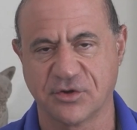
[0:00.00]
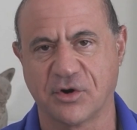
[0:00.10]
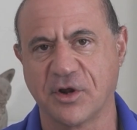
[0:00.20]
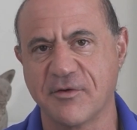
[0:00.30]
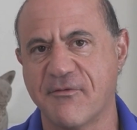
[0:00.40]
that
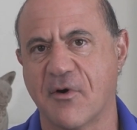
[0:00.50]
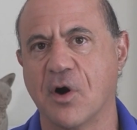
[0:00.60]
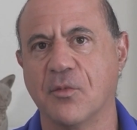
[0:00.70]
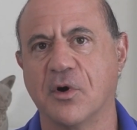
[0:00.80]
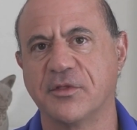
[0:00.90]
are earning
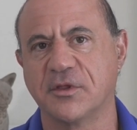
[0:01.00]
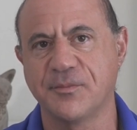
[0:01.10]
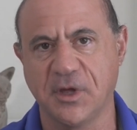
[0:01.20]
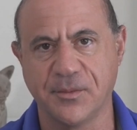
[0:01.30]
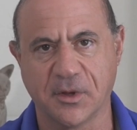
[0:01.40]
far more than the
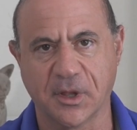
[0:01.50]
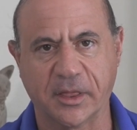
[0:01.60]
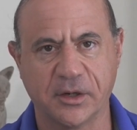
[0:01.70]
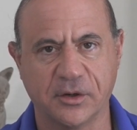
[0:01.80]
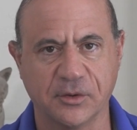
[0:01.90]
people
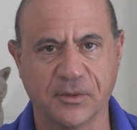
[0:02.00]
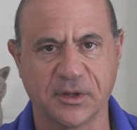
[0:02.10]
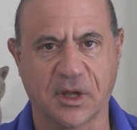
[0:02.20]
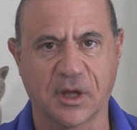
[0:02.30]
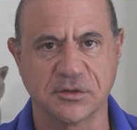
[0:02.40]
that are
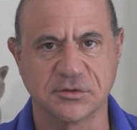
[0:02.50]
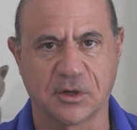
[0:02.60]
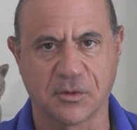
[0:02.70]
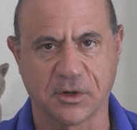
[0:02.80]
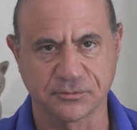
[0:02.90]
doing the hands
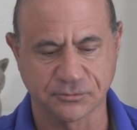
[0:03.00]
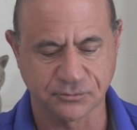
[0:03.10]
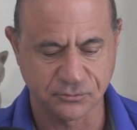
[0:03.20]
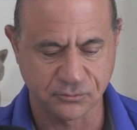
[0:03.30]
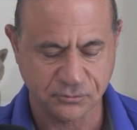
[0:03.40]
on work.
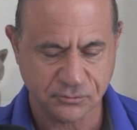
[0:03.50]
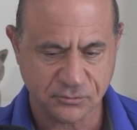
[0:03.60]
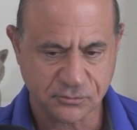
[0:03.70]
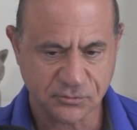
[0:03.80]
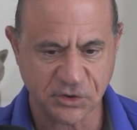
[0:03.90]

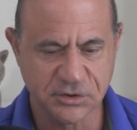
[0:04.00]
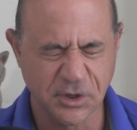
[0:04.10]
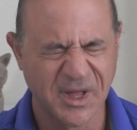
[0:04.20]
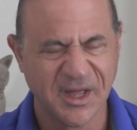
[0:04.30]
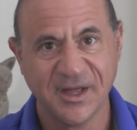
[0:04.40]

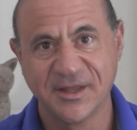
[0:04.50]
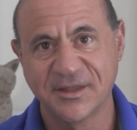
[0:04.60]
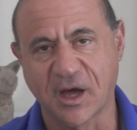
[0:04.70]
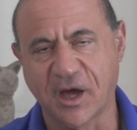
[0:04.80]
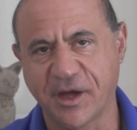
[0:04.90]
So
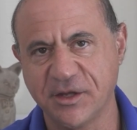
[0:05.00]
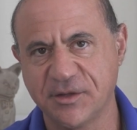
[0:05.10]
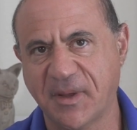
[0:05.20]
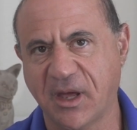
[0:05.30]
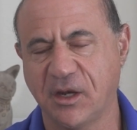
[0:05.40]
the
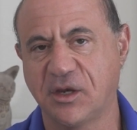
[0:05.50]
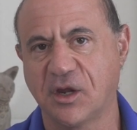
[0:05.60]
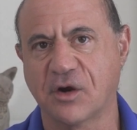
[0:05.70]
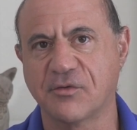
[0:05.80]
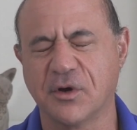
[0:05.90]
highest paying
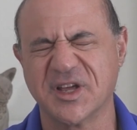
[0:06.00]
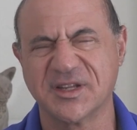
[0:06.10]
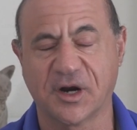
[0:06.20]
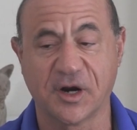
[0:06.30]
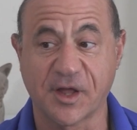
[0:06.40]
tech
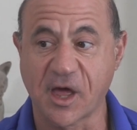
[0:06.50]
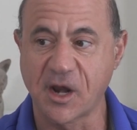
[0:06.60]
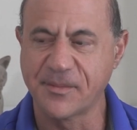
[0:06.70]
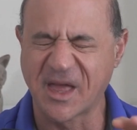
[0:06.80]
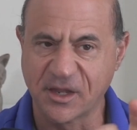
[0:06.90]
roles are
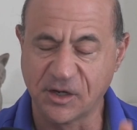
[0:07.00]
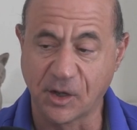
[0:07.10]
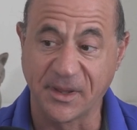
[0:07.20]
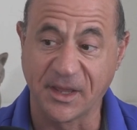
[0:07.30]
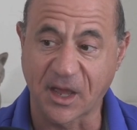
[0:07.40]
not about
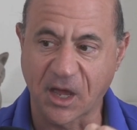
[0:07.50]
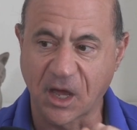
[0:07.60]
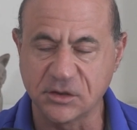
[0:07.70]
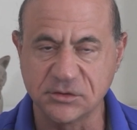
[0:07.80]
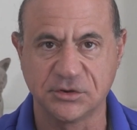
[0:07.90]
knowing
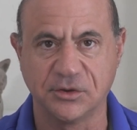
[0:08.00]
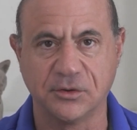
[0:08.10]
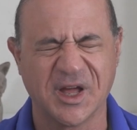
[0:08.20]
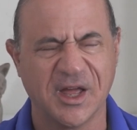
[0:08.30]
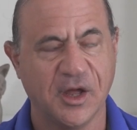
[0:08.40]
how to,